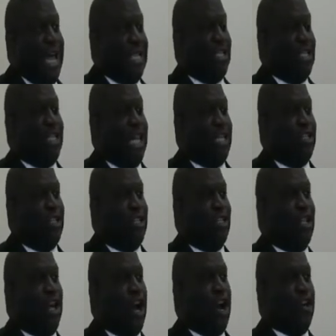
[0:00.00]
education
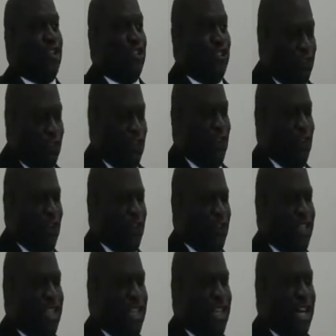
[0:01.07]
is the heart and
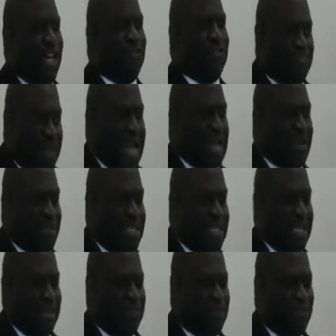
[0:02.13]
soul of
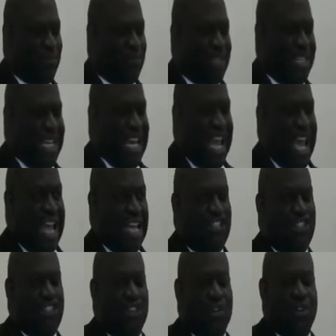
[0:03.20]
democracy. And
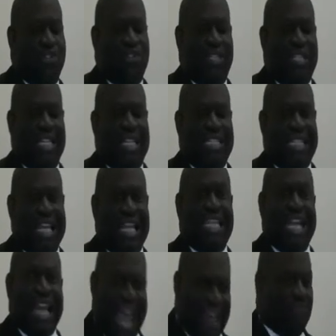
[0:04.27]
so to the
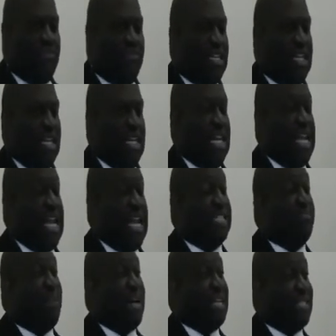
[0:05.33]
extent that every kid has
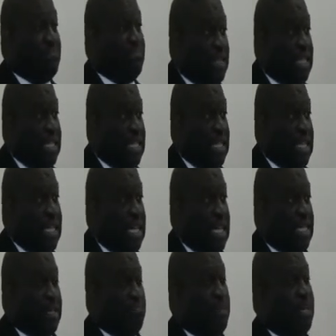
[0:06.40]
the possibility
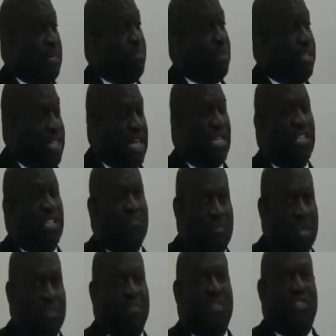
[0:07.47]
to be a productive
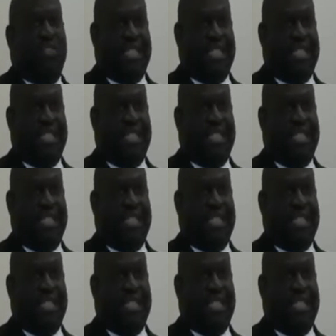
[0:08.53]
member of